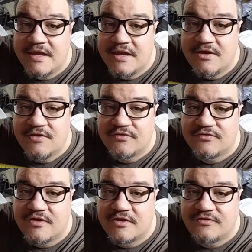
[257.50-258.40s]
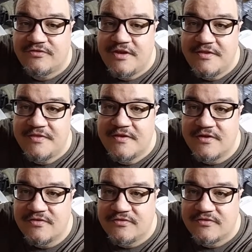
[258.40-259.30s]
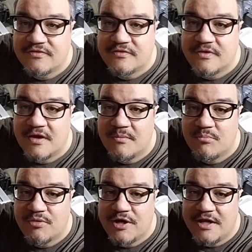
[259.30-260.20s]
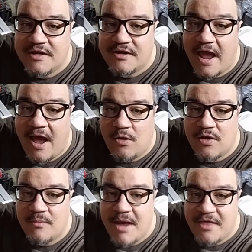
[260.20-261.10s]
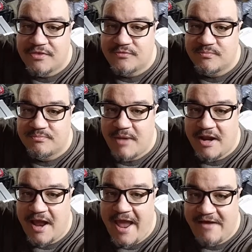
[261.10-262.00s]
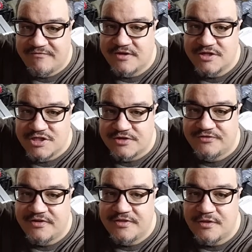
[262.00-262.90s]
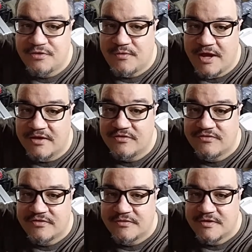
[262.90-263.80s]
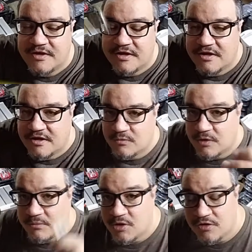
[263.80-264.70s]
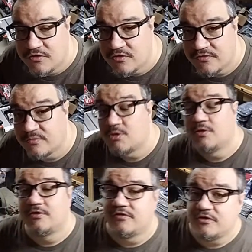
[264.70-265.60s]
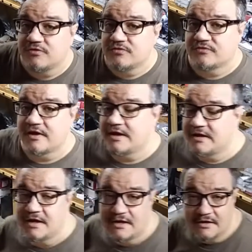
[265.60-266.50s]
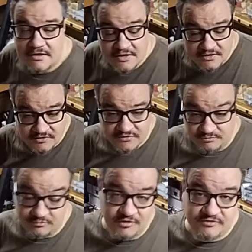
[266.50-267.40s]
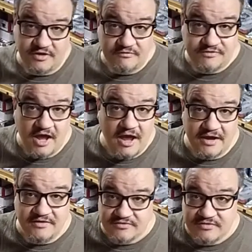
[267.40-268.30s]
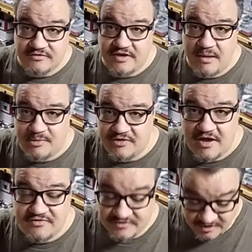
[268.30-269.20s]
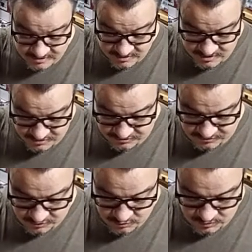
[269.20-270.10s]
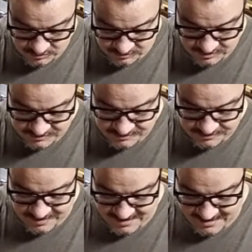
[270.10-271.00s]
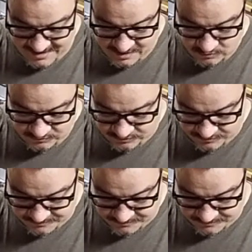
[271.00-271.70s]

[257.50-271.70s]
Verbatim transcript: is extend this and bring it out about about a half inch, extend the threads and what I'm going to do is I'm going to use a, uh, a set of dies, tap and die set, to lengthen that out